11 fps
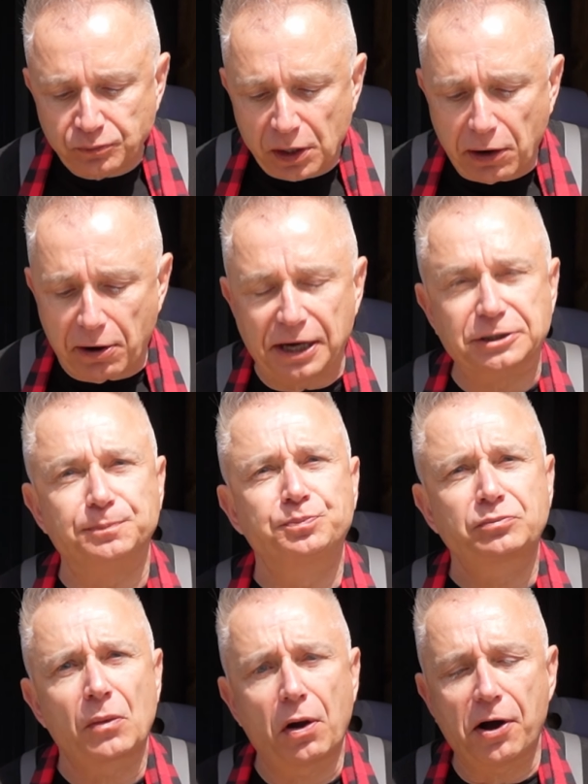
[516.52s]
Guys,
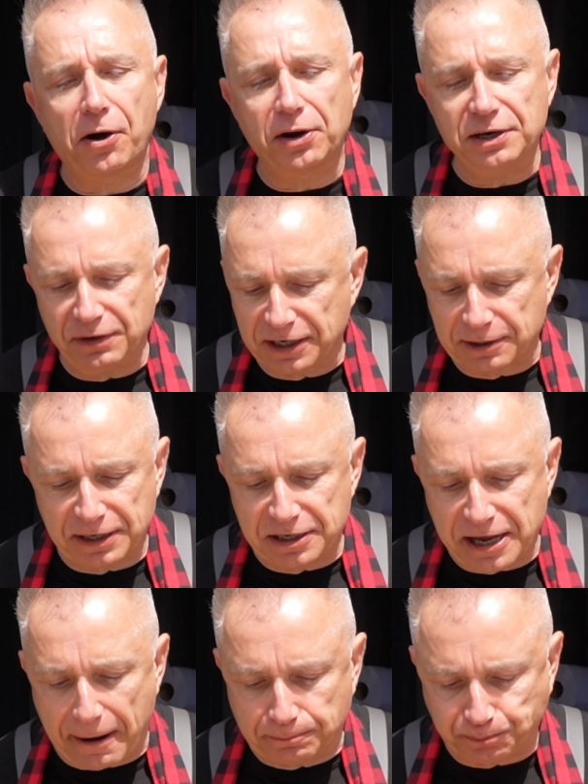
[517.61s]
I highly recommend
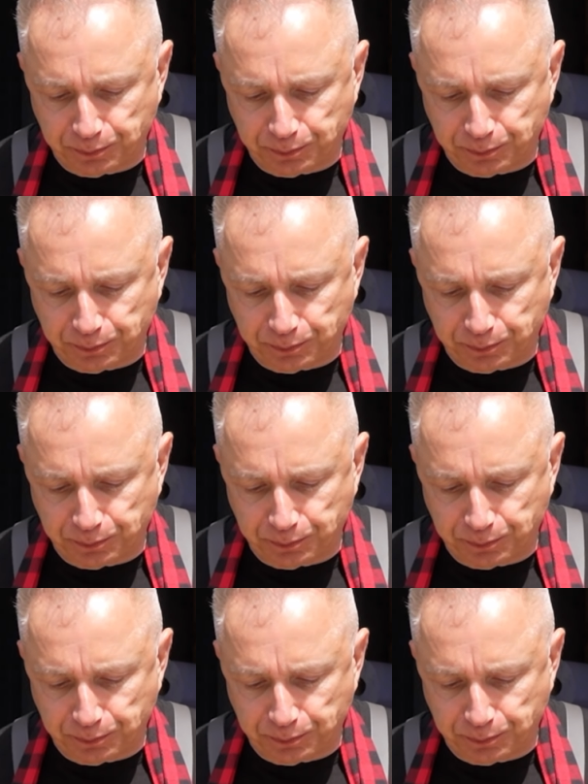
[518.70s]
that.